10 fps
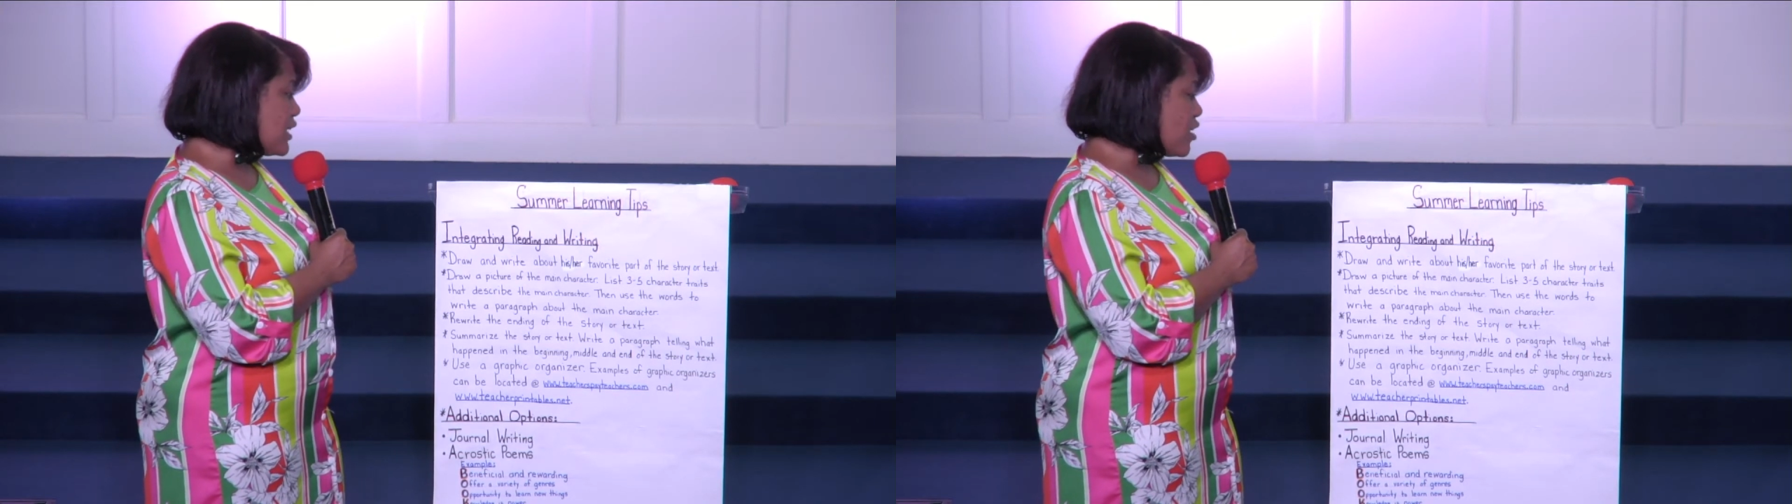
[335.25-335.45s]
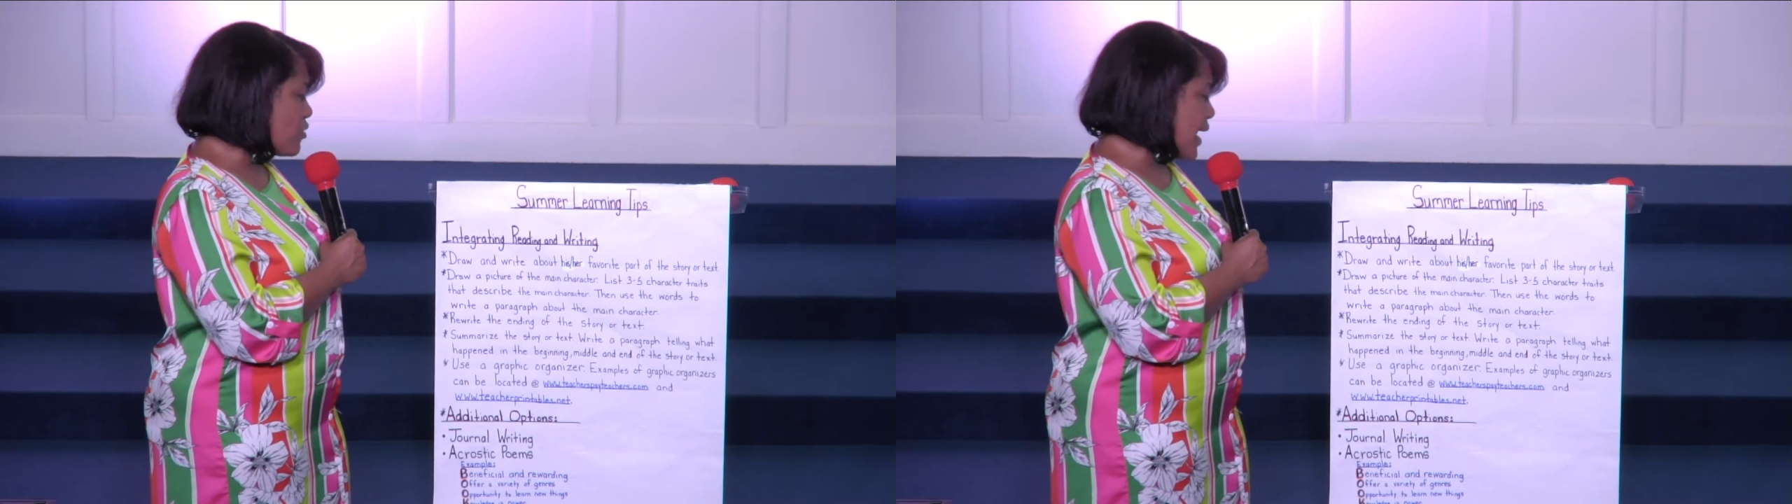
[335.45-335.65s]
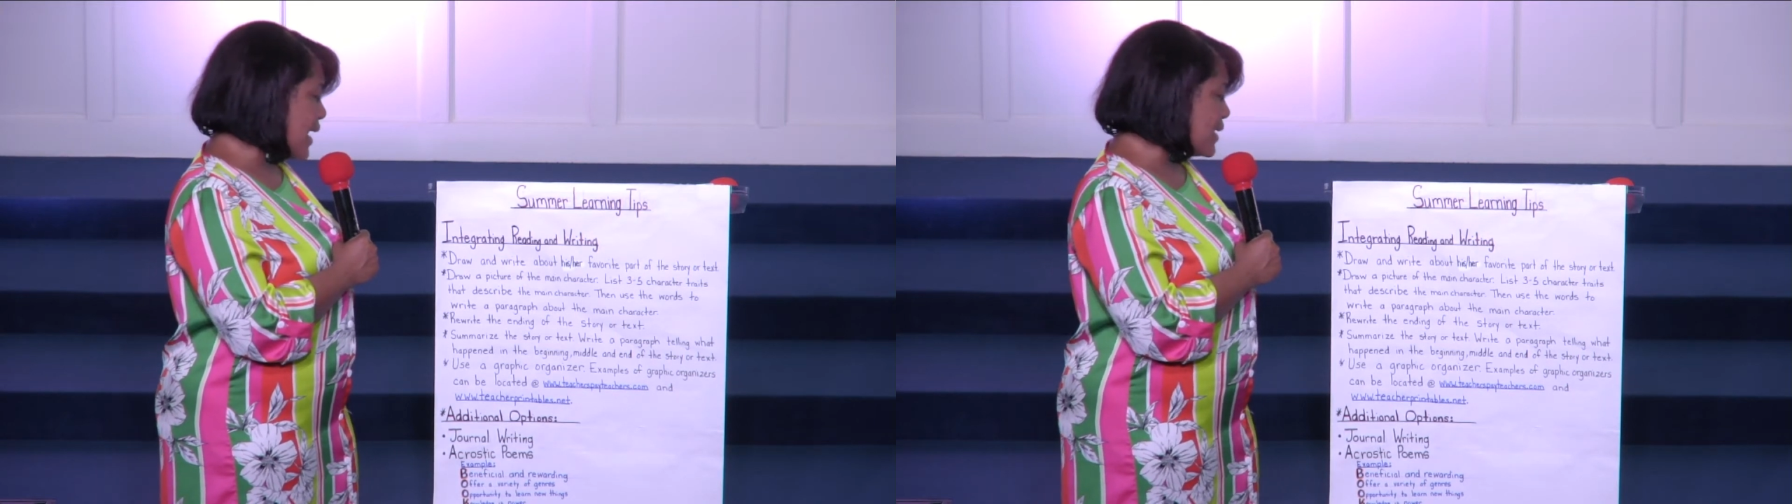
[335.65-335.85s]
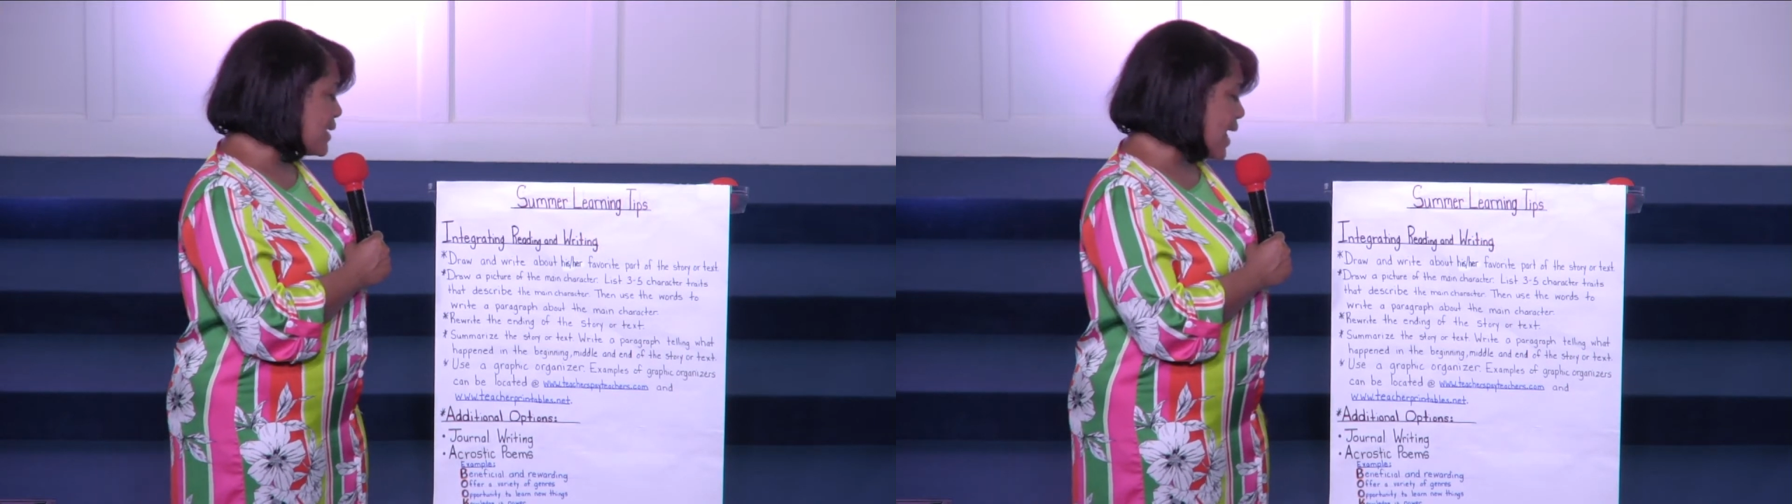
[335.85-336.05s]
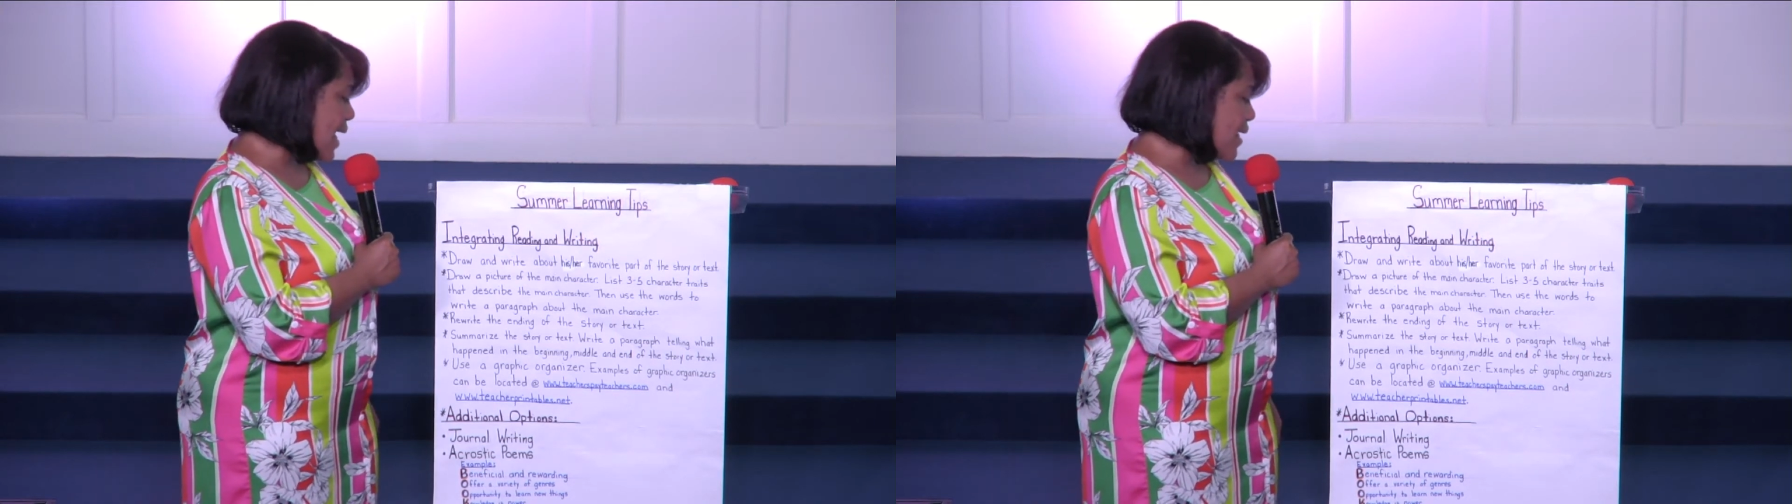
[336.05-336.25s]
located
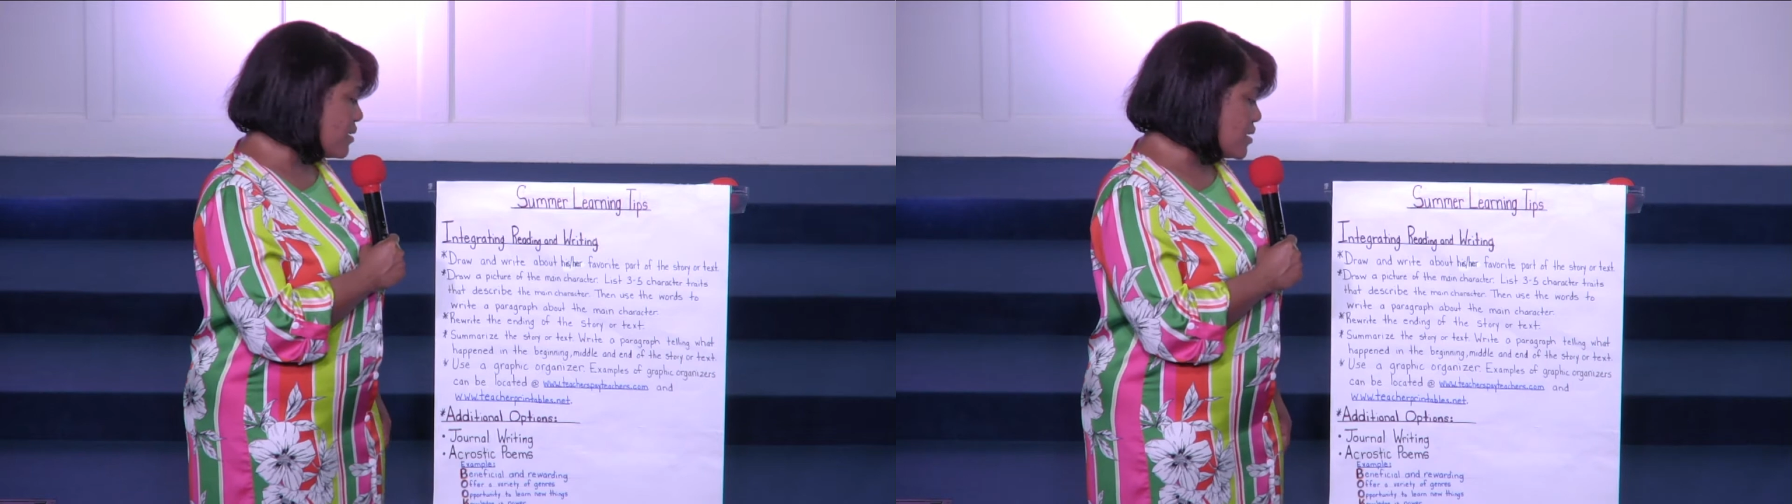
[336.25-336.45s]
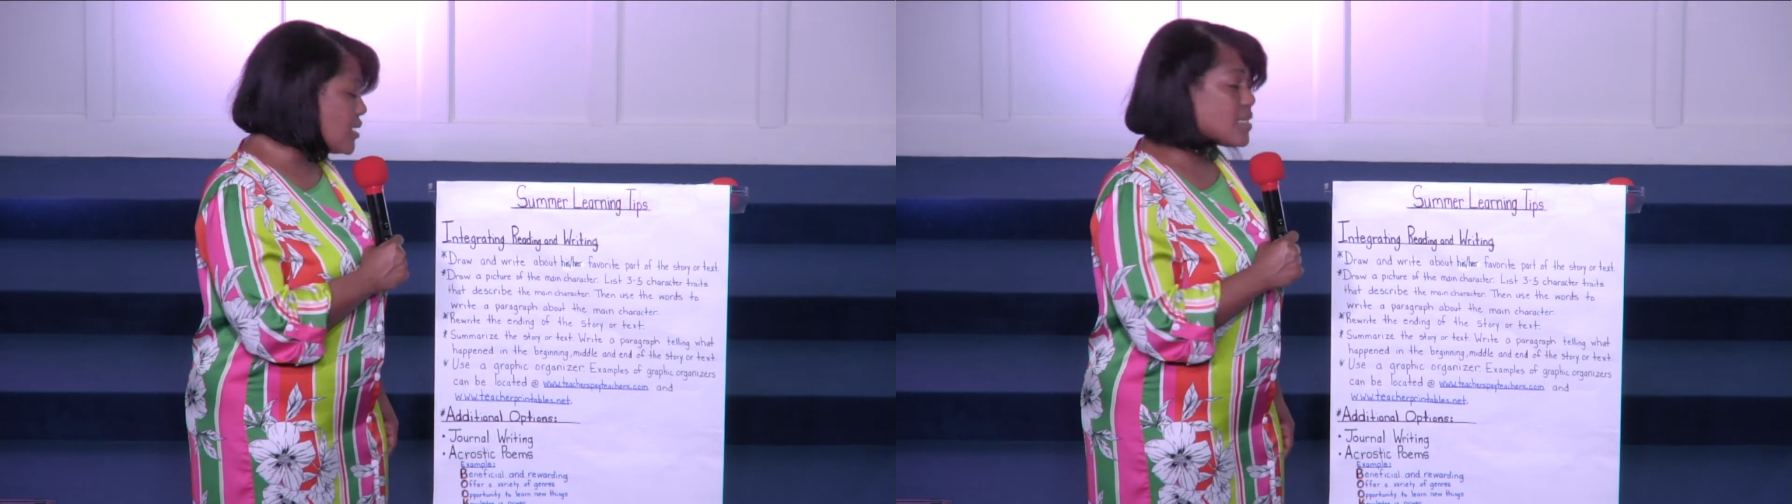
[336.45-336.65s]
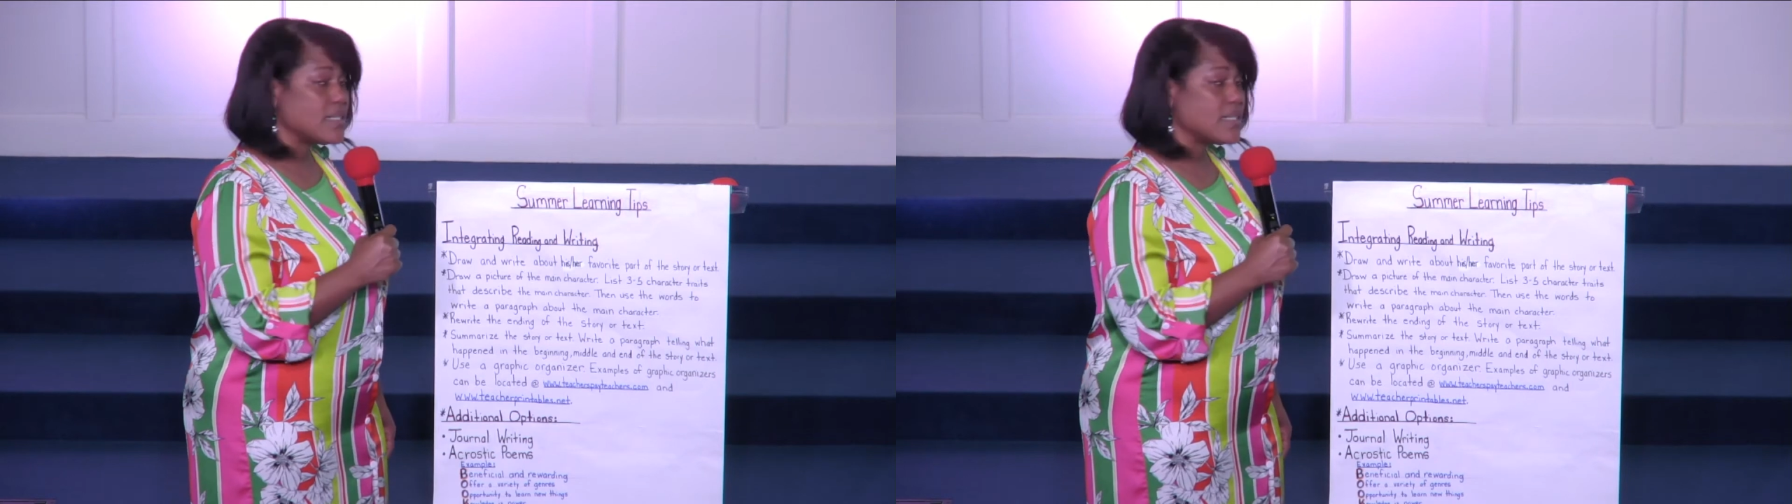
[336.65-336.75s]
at